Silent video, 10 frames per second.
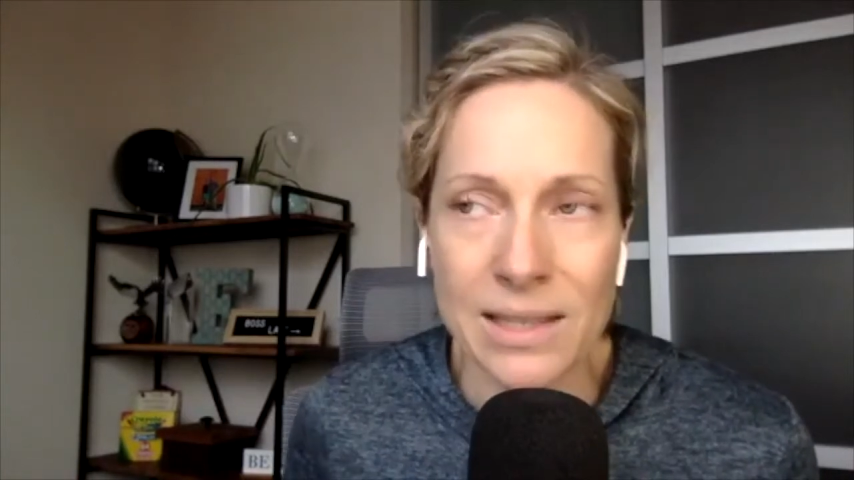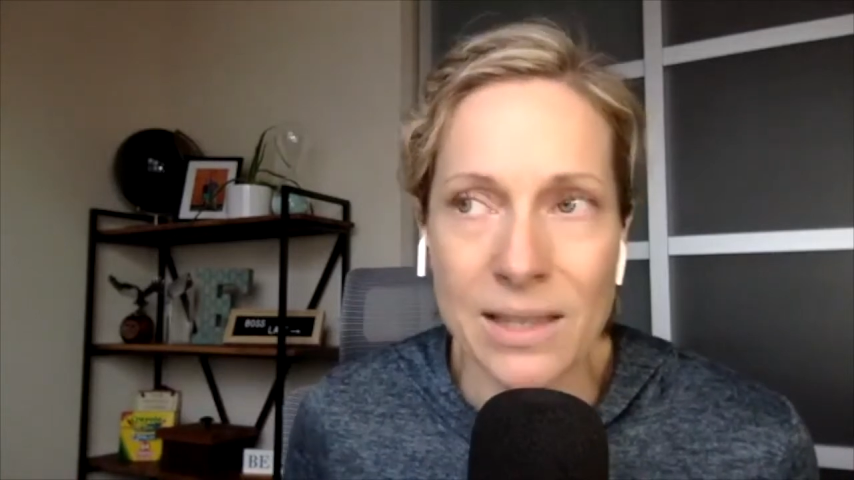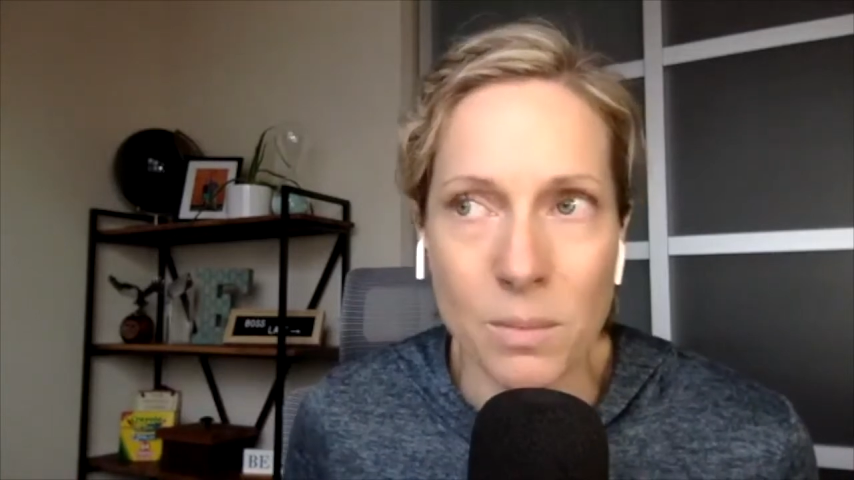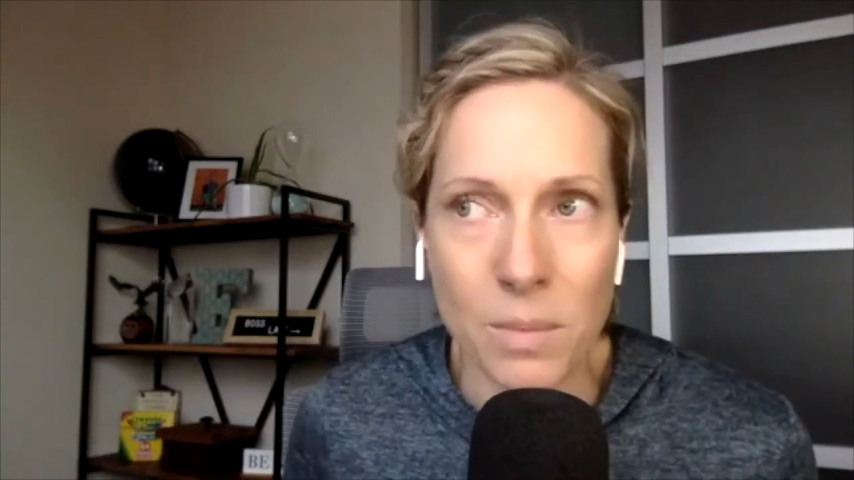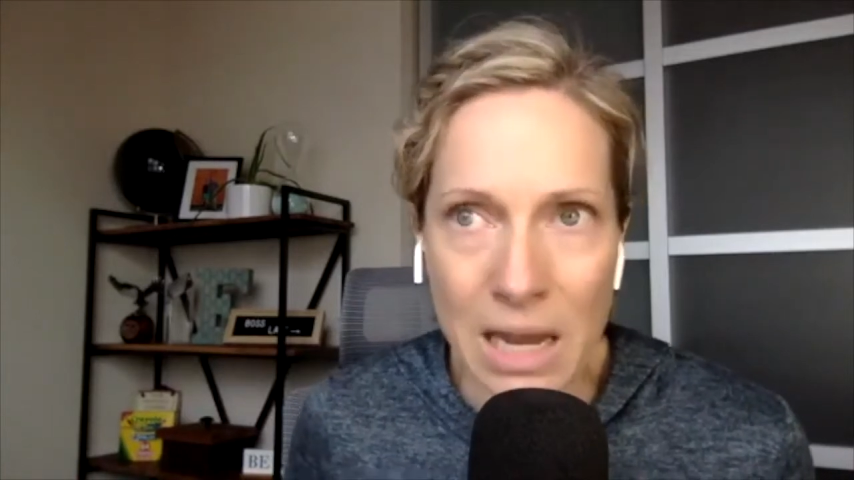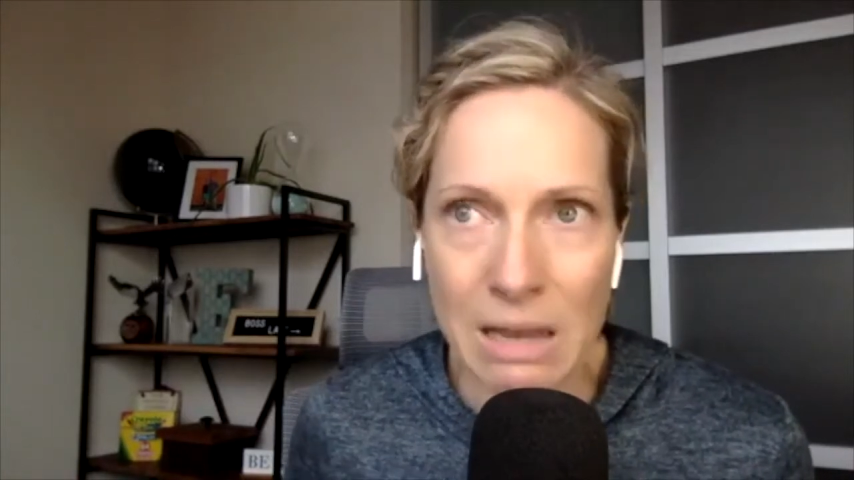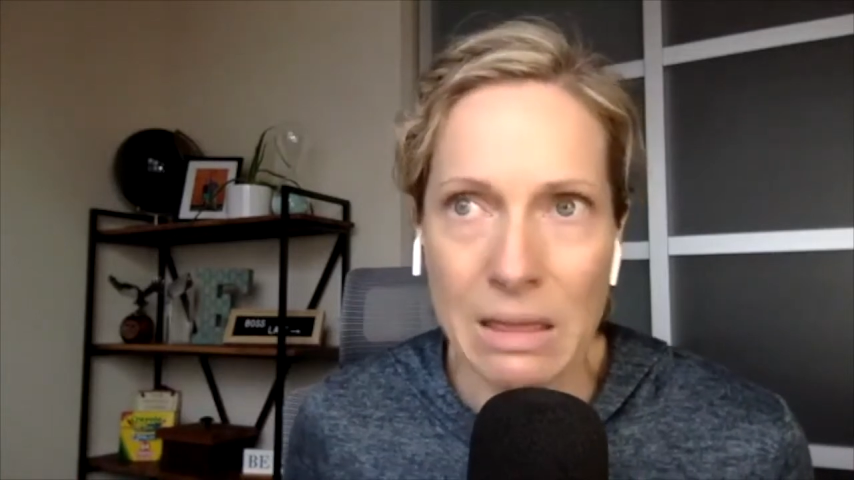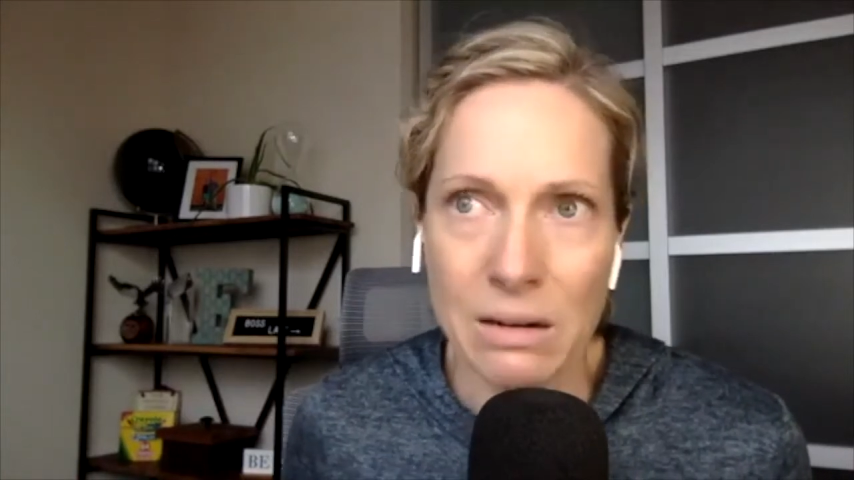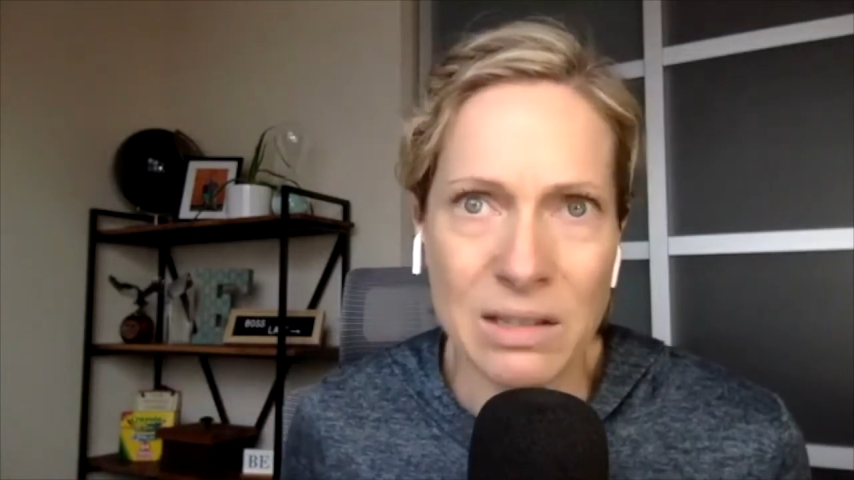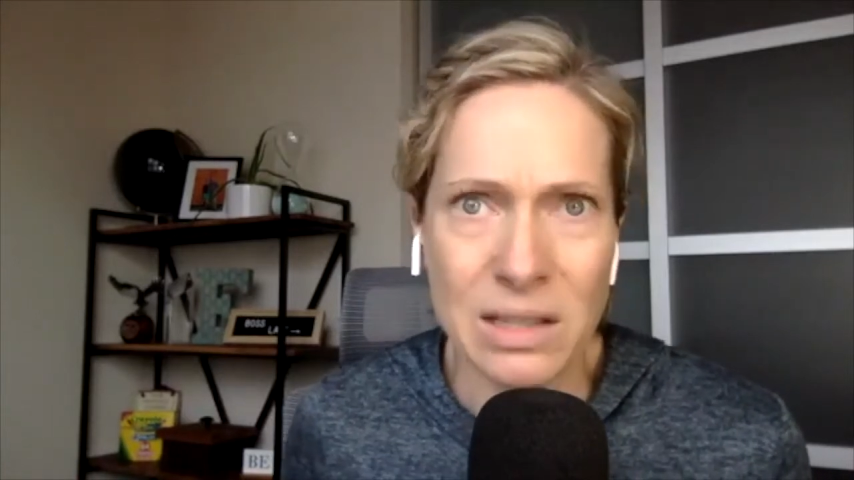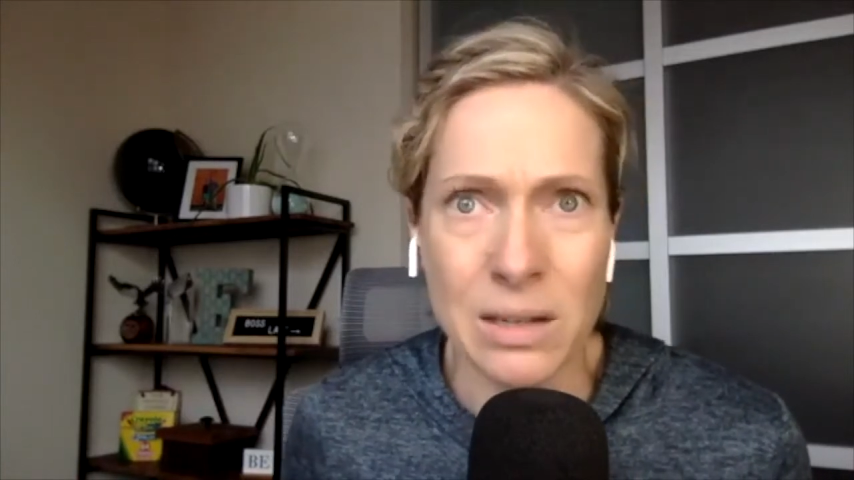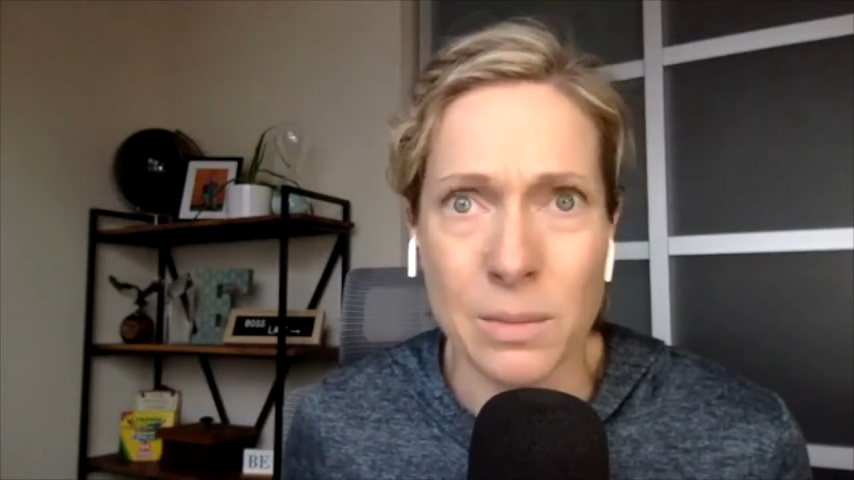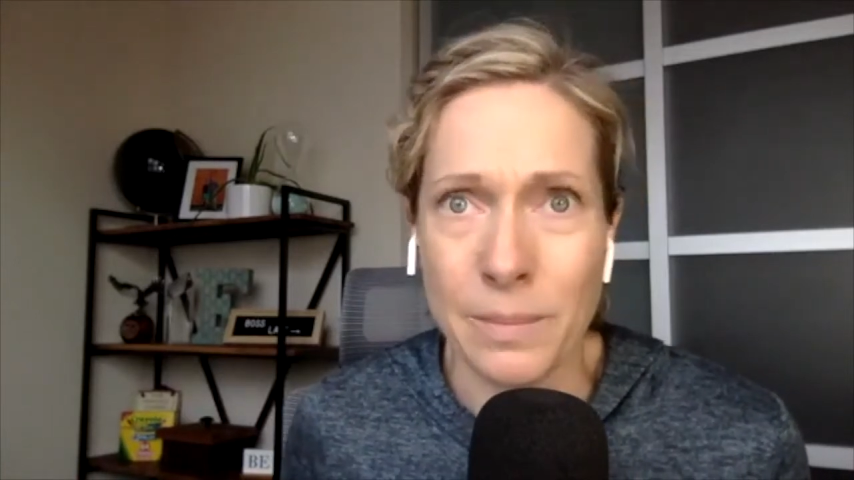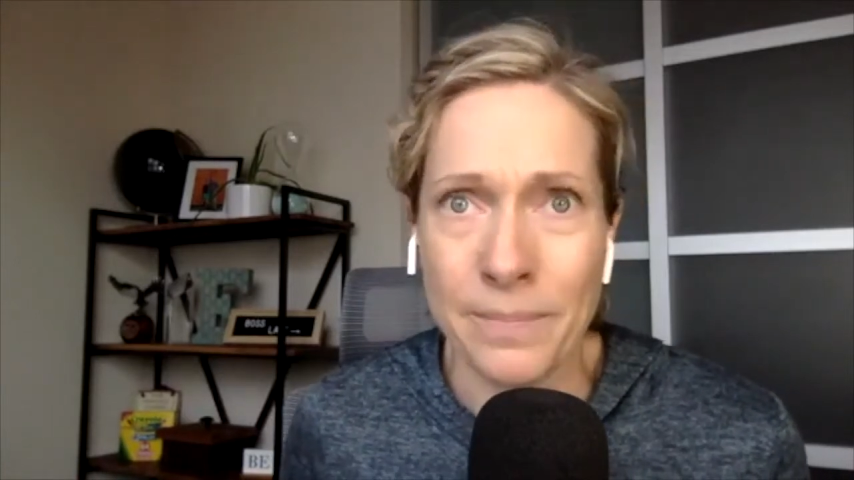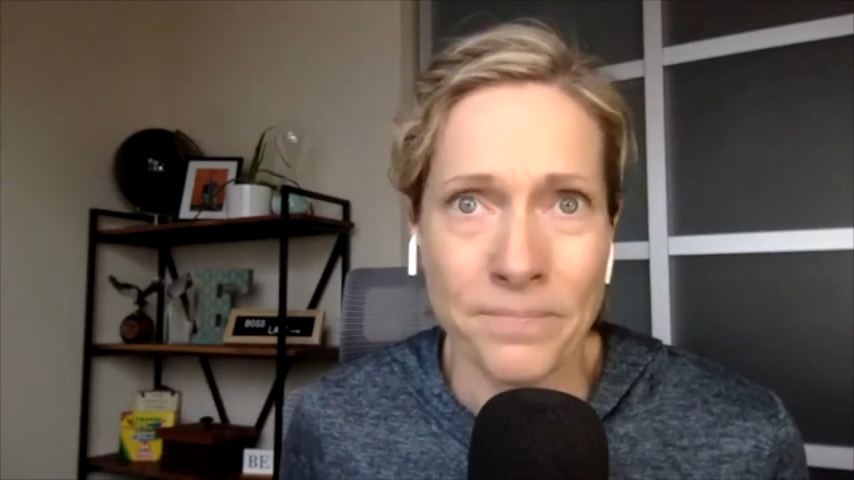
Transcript: that, man, there's some